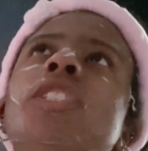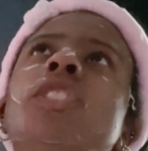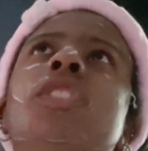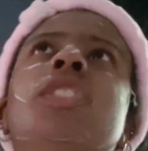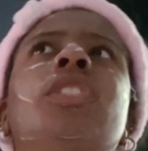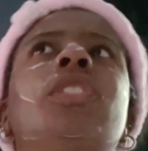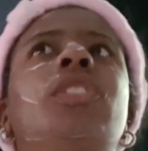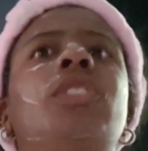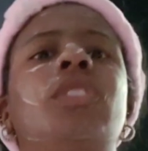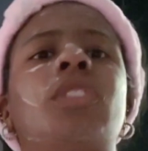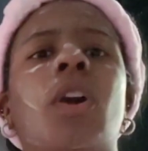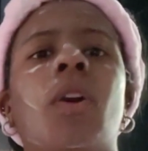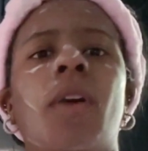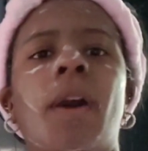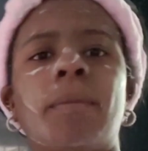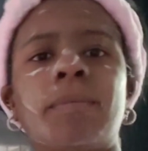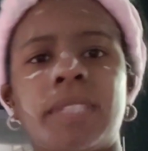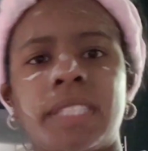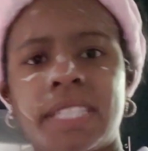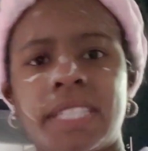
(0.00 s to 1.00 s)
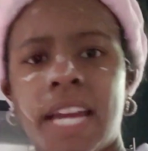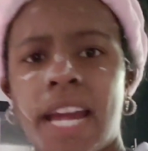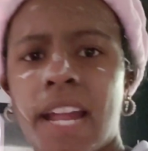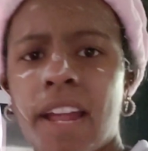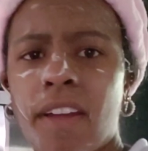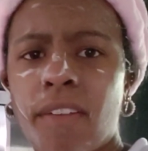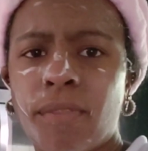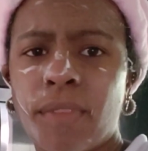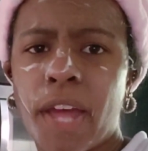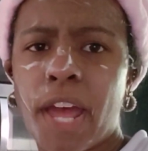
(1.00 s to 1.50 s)
So I'm just
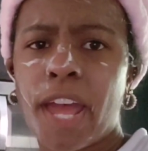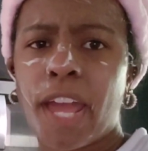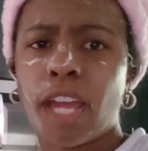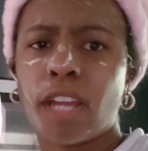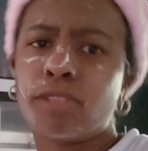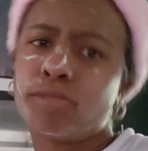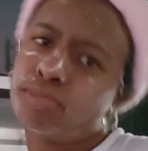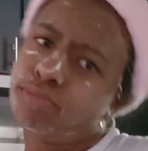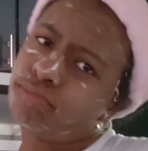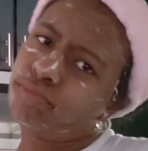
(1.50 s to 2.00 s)
kind of like,